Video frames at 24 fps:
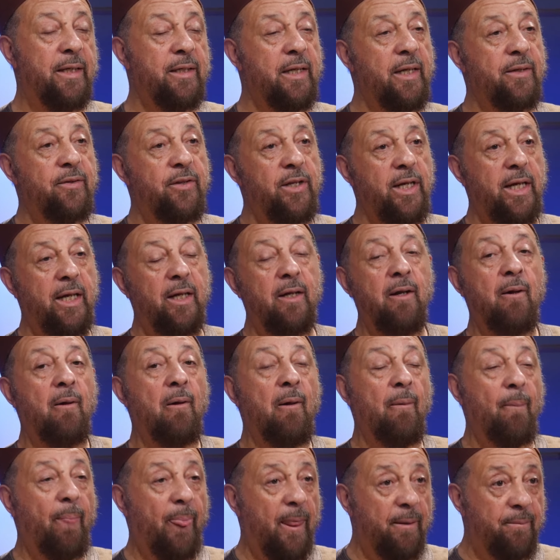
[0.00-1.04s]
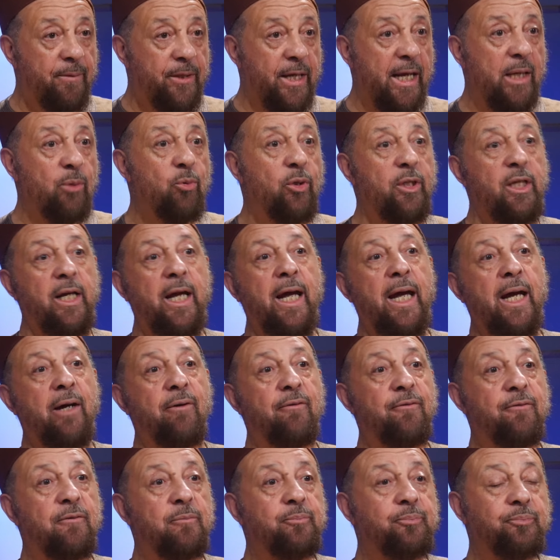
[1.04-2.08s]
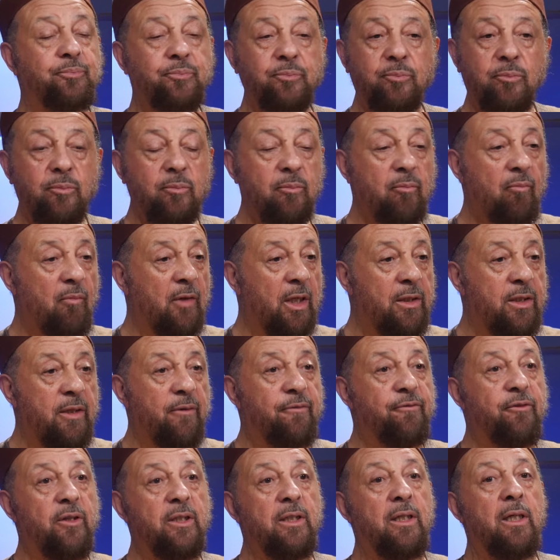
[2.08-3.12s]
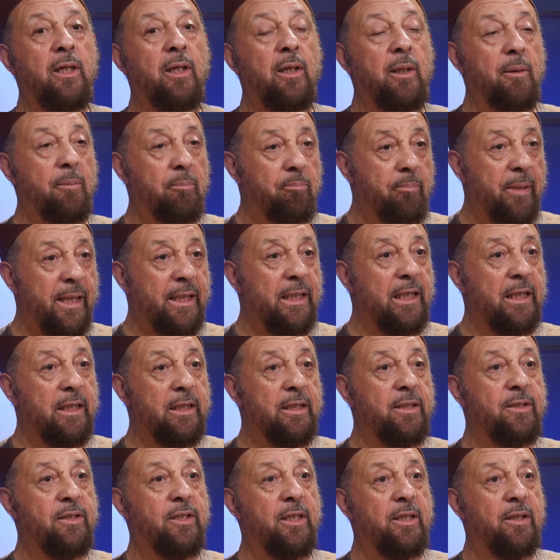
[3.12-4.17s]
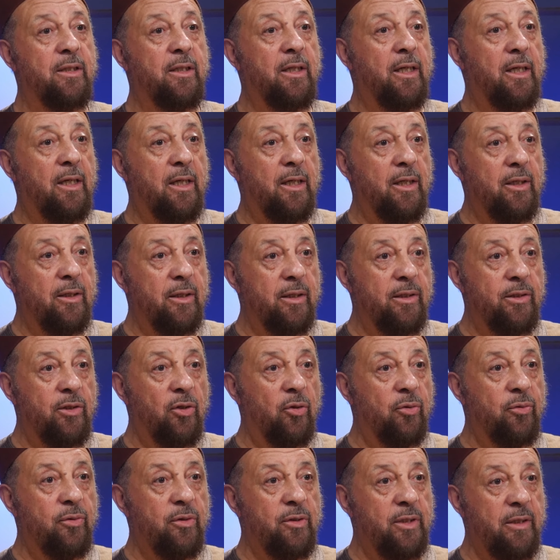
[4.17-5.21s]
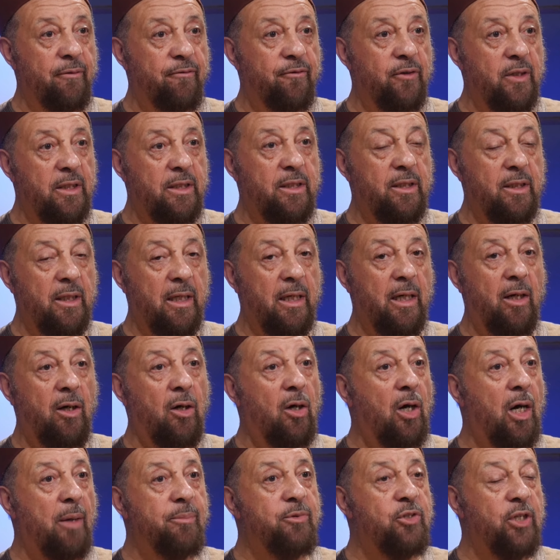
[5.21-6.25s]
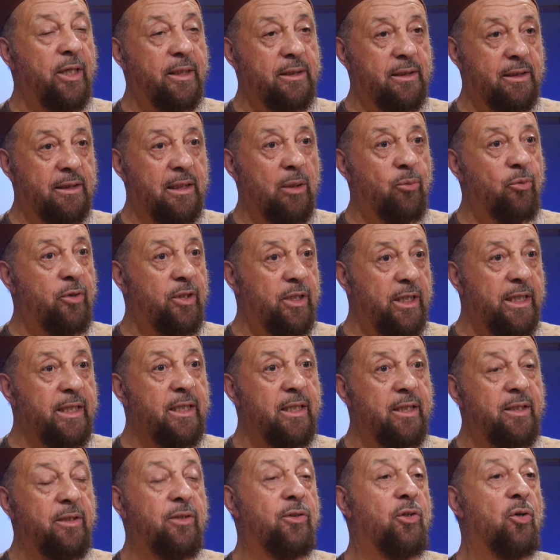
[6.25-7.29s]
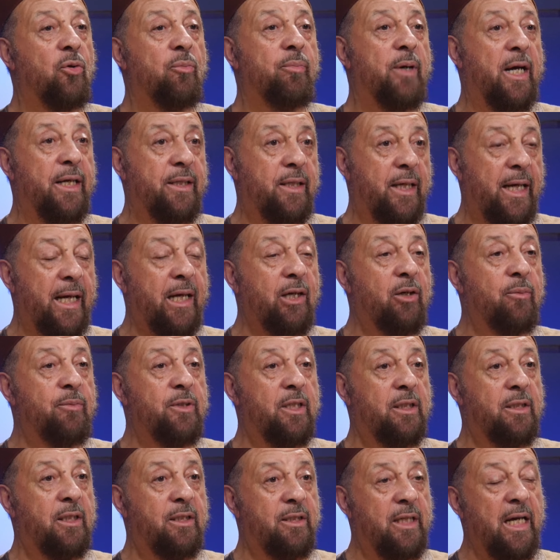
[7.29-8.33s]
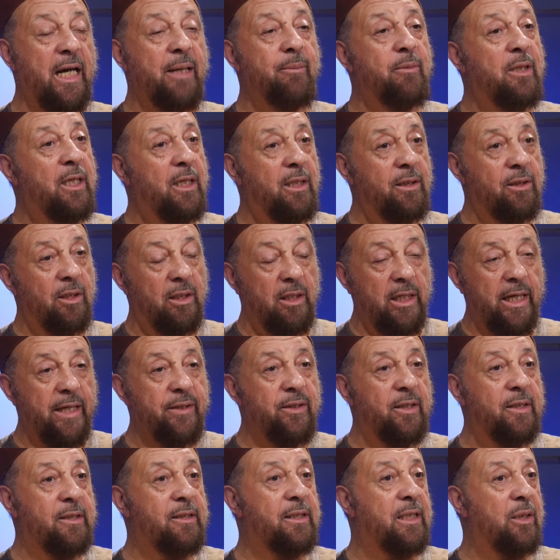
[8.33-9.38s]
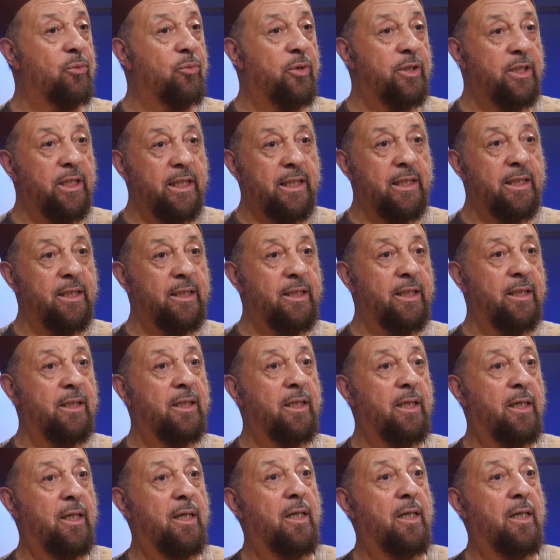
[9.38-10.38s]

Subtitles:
And then there, they would have different metals and, you know, different objects that were needed, you know, by the Arabs at the time, the leathers that were needed and